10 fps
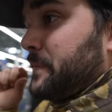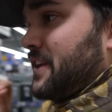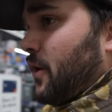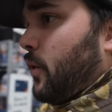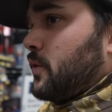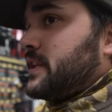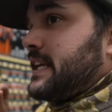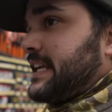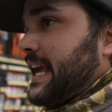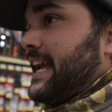The only
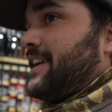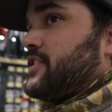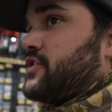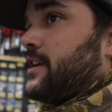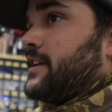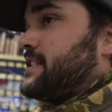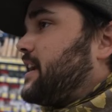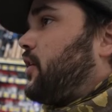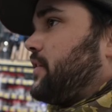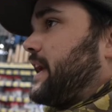gauge, is that
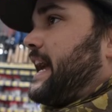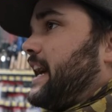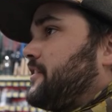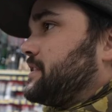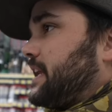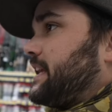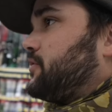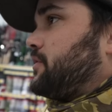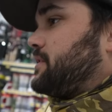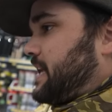all they have? Did I get
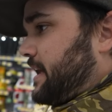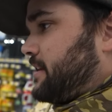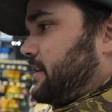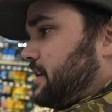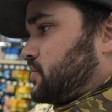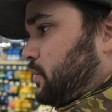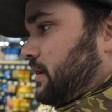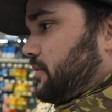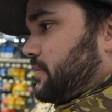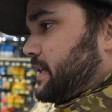to 10,
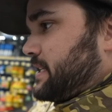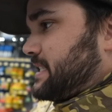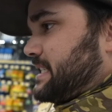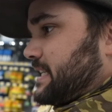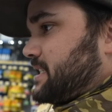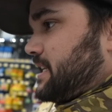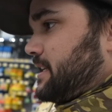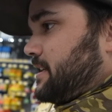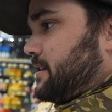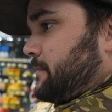12,
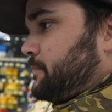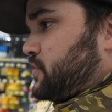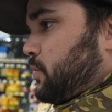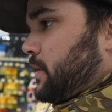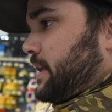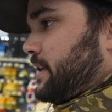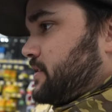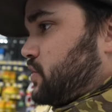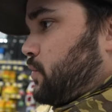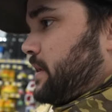16, 20,
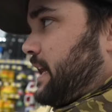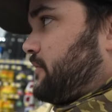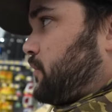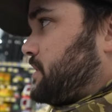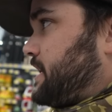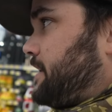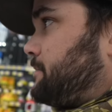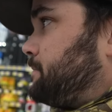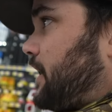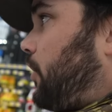28, and 410.
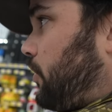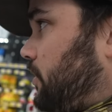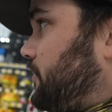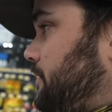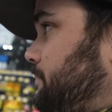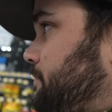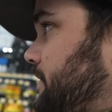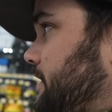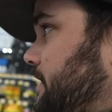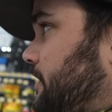Is that all of them?
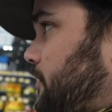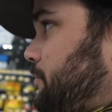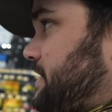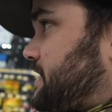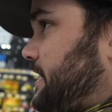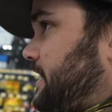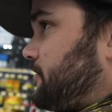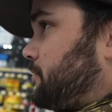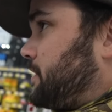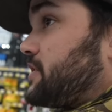Are we missing any of
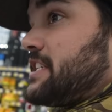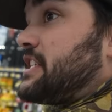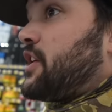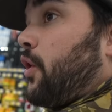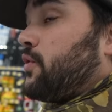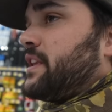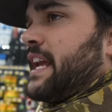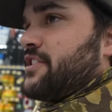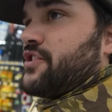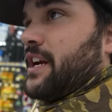them? So this is the only
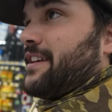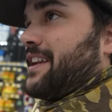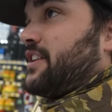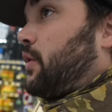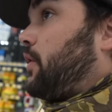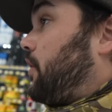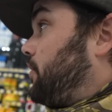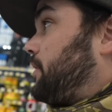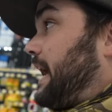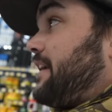gauge shotgun that I don't
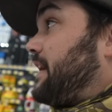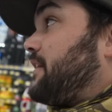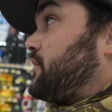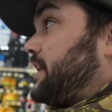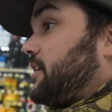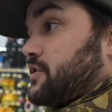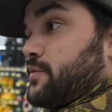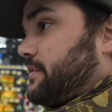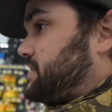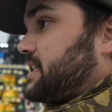own. I have everything else because
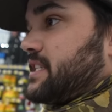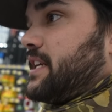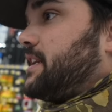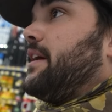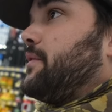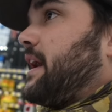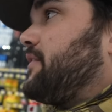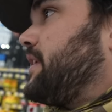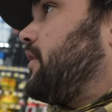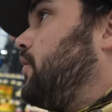we have 16 and we got
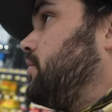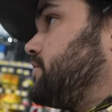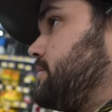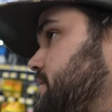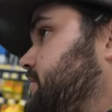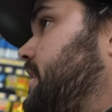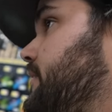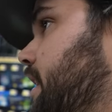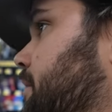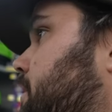everything. Oh, should we see if they have
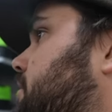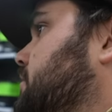ammo?